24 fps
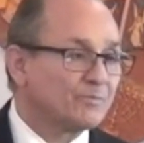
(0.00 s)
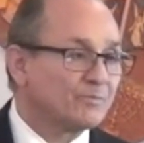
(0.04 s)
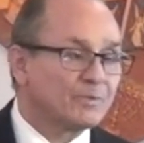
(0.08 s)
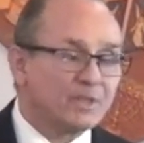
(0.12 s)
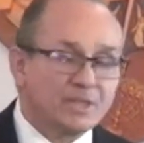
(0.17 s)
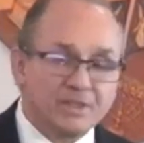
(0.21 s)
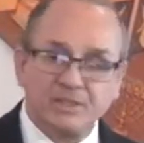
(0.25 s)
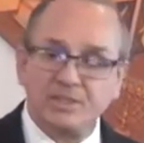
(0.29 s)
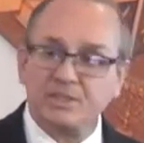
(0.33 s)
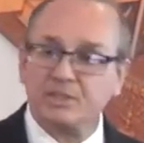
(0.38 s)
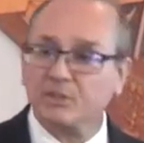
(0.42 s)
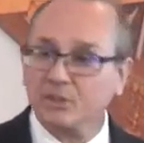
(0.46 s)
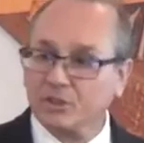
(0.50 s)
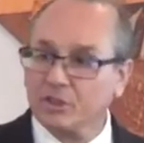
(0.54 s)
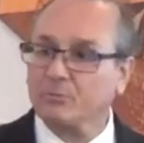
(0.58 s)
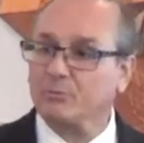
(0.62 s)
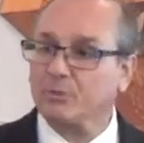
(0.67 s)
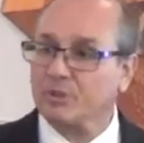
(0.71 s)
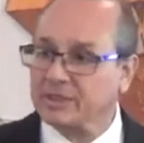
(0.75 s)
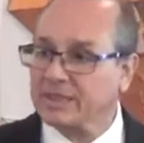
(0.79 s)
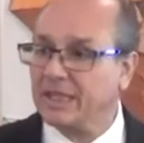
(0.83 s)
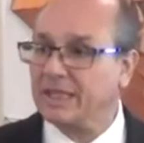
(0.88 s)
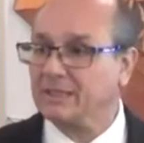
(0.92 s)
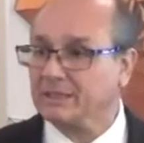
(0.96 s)
This is going to
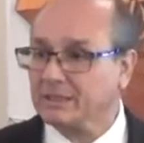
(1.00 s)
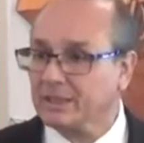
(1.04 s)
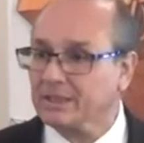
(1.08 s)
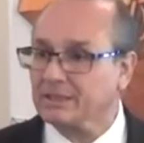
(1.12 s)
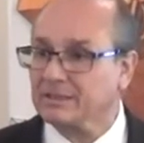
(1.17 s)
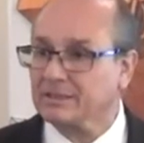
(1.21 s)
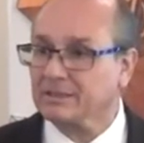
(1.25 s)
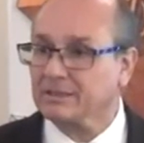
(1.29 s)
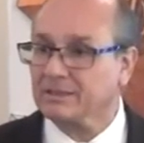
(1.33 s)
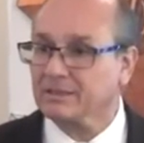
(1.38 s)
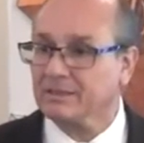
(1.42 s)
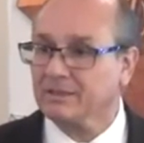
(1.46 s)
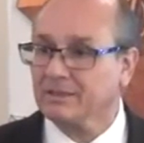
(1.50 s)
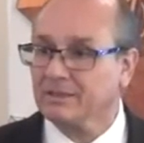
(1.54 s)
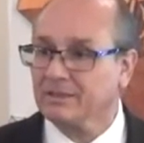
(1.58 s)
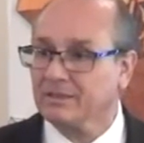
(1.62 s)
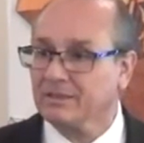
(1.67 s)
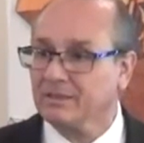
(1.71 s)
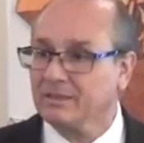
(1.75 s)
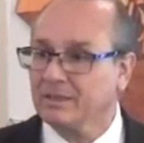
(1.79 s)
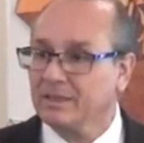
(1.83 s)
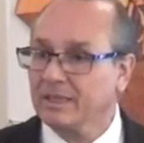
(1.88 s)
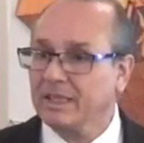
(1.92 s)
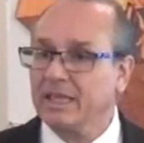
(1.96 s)
protect us,
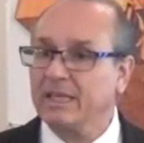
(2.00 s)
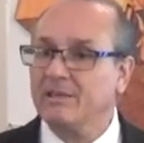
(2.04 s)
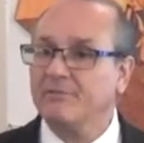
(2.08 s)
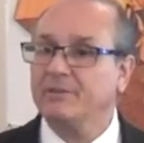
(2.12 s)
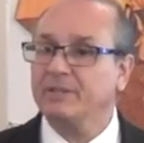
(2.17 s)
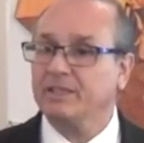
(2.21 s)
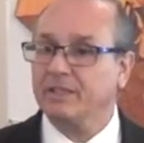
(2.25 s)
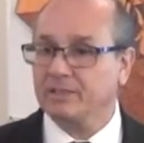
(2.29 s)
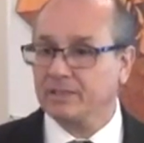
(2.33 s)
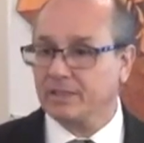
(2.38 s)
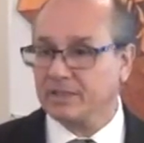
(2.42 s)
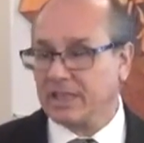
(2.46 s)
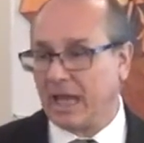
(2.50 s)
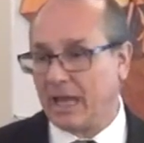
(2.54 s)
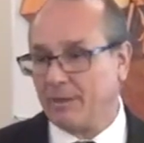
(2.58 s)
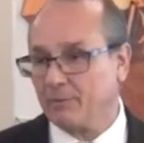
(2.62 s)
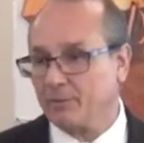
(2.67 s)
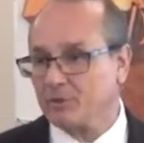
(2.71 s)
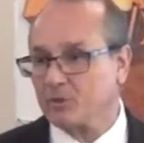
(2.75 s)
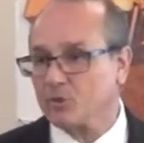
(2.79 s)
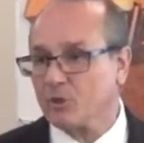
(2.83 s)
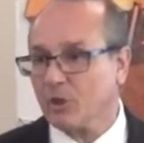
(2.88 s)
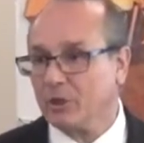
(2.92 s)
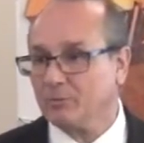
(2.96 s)
even in the time
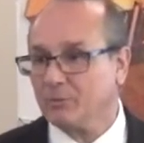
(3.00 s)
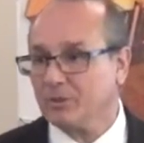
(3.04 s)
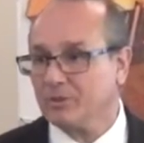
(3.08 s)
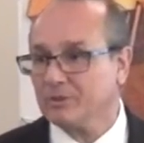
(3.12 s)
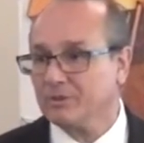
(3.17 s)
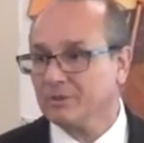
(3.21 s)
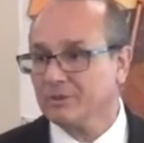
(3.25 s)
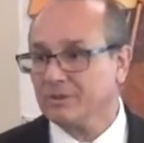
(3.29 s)
of trouble.